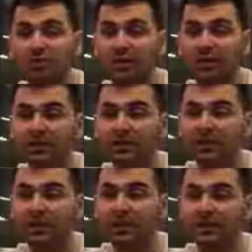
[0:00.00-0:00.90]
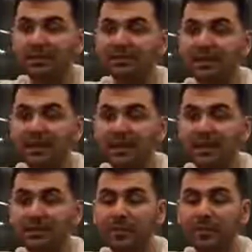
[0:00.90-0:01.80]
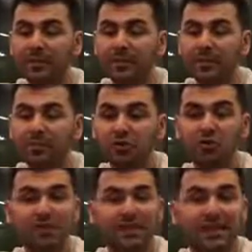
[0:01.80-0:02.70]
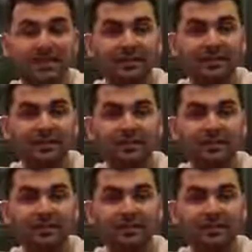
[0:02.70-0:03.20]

Rather than looking at the time you set